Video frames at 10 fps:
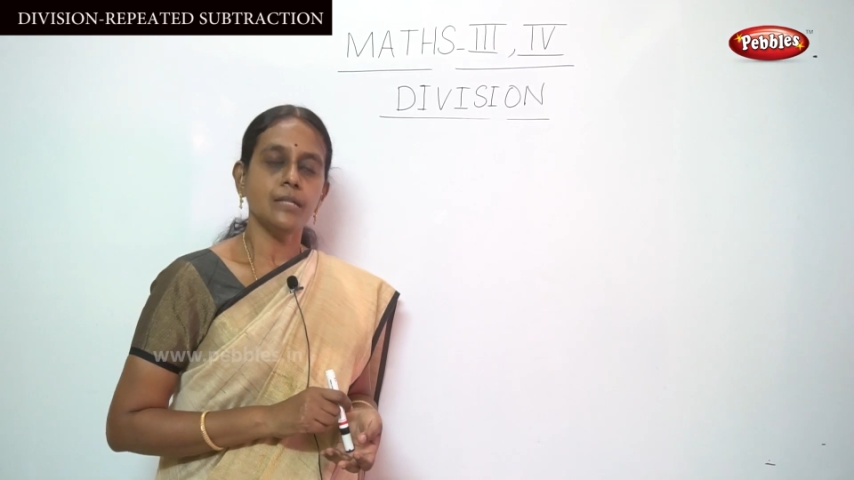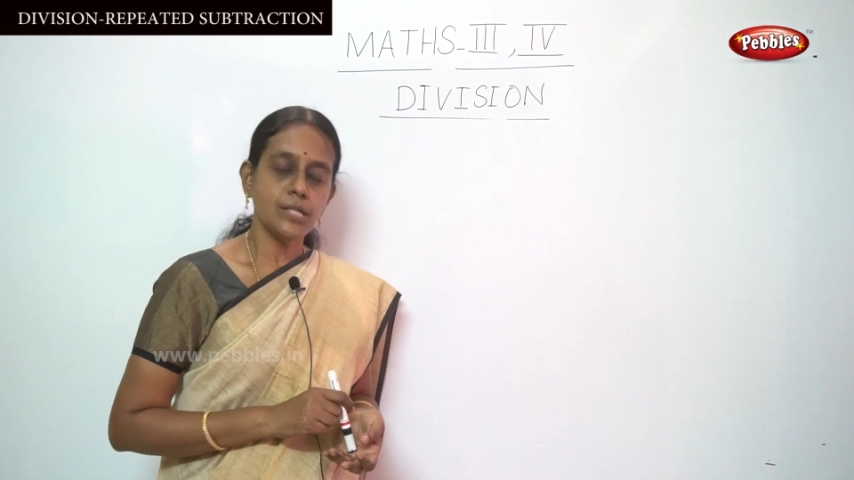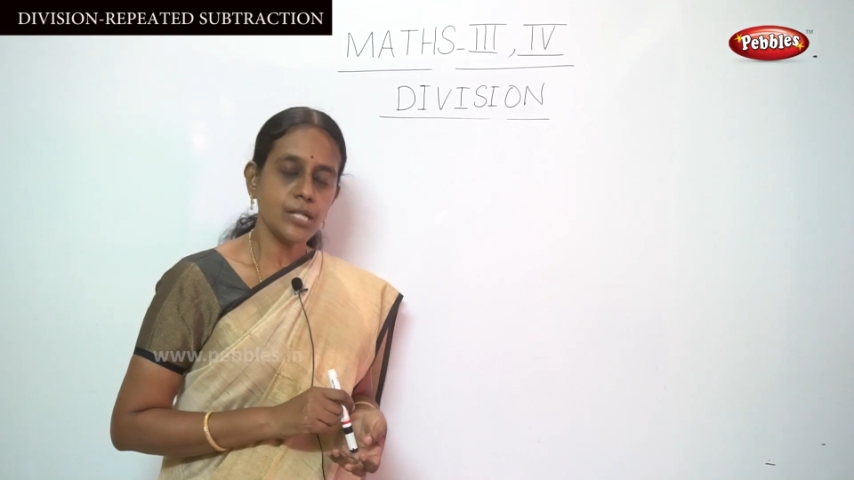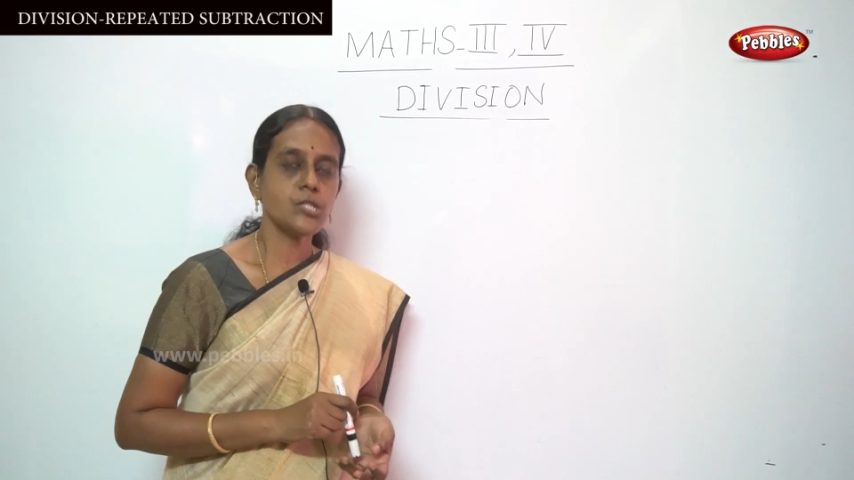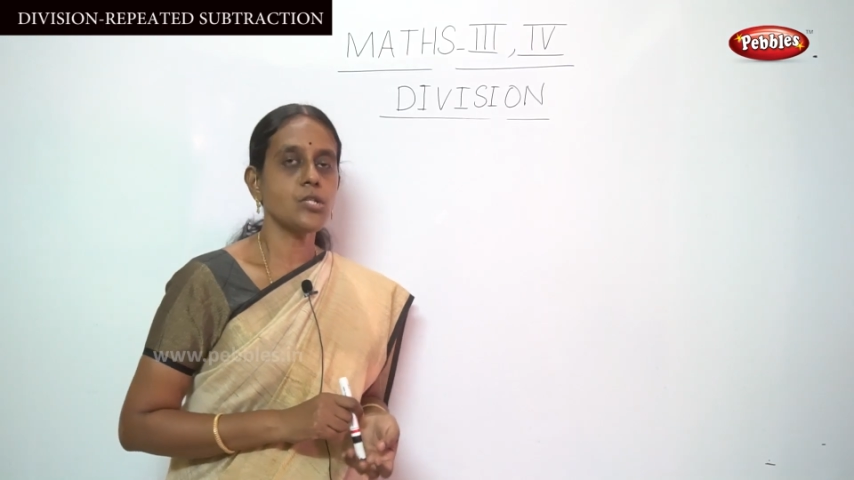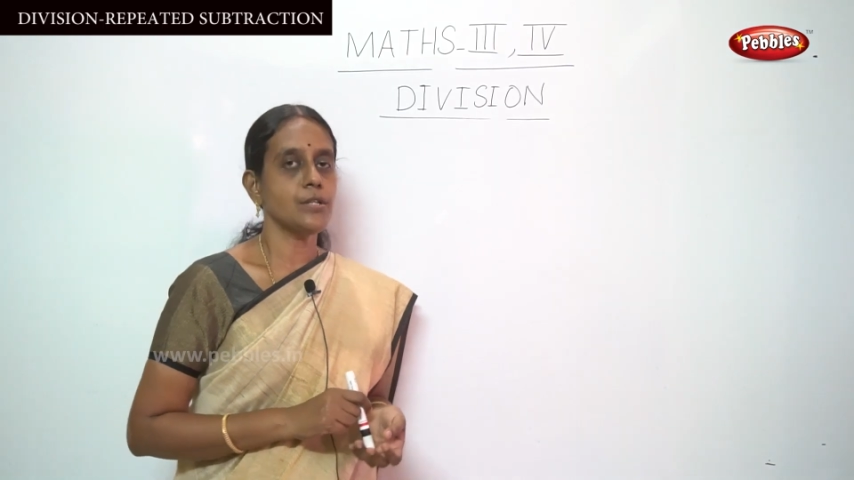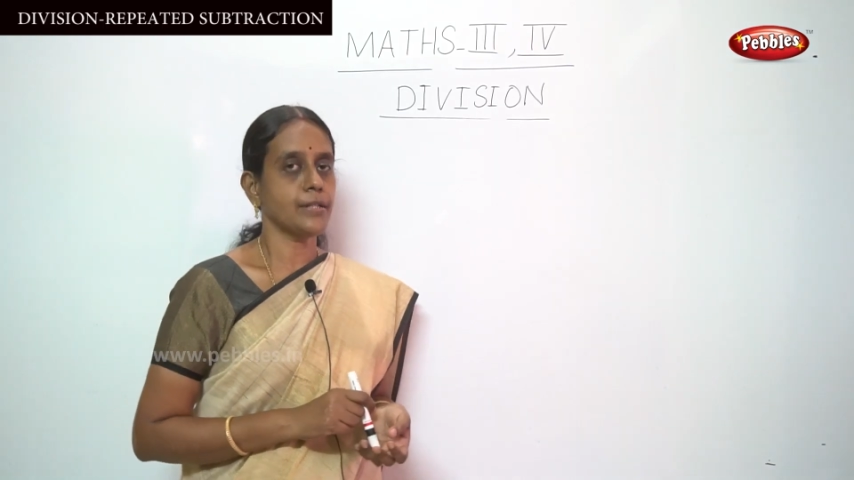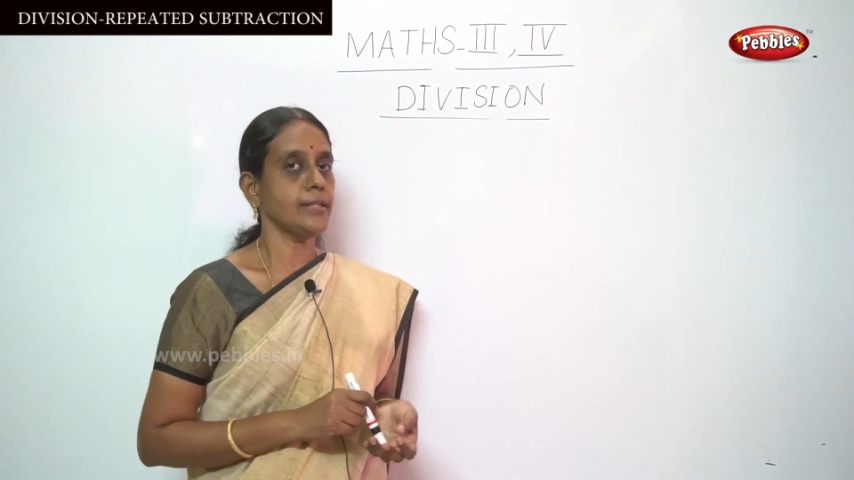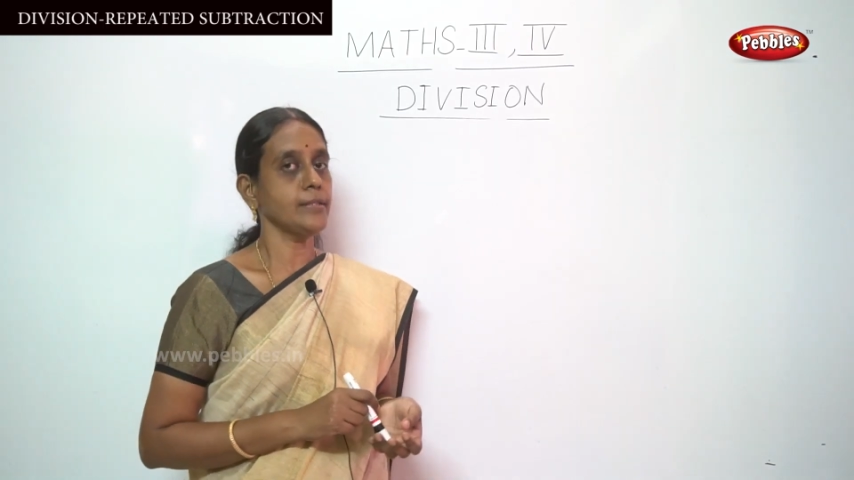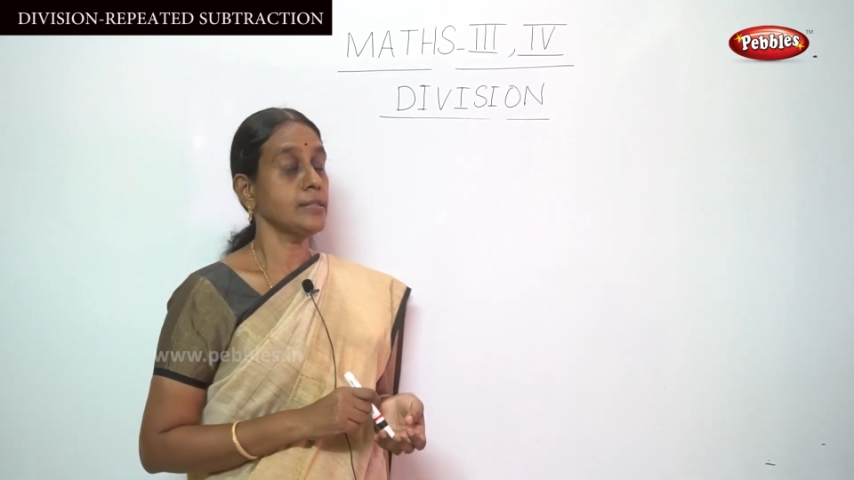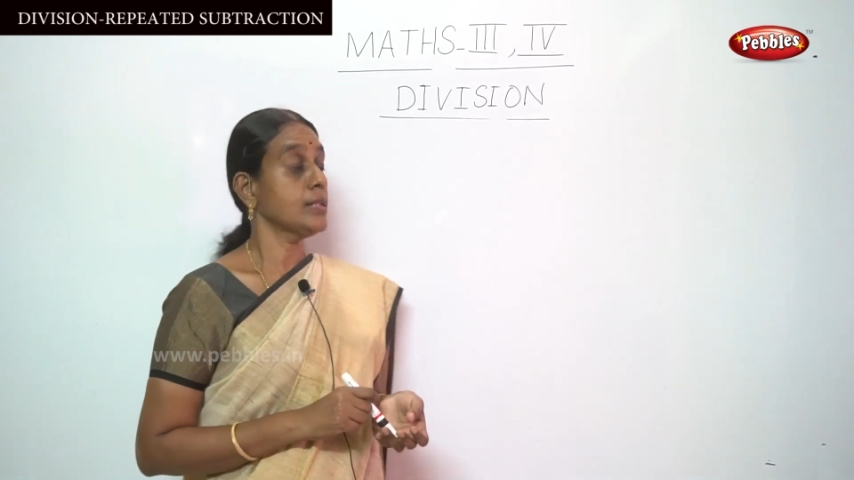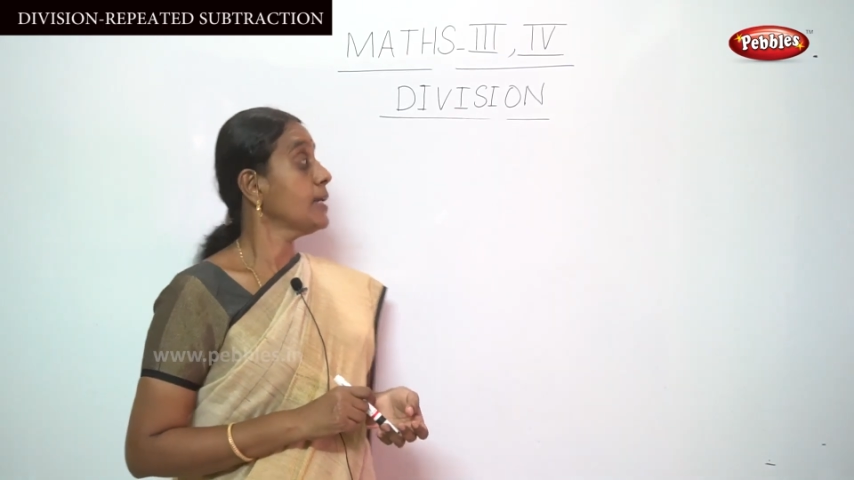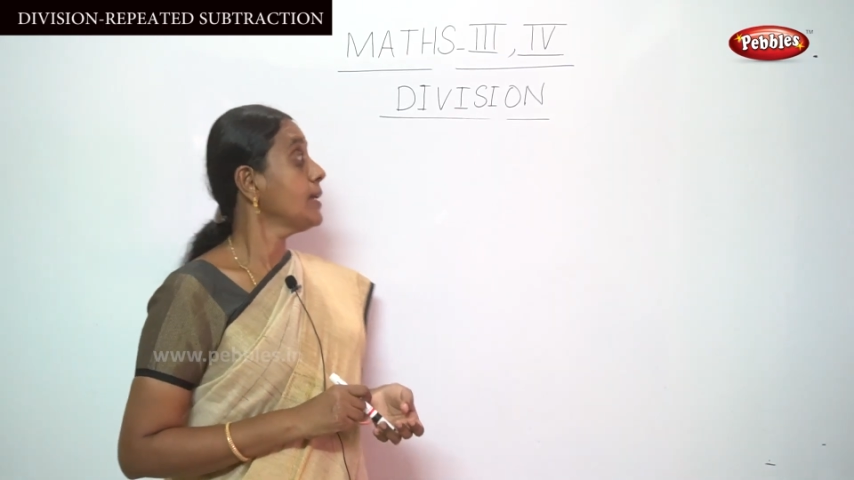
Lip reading: Dear children,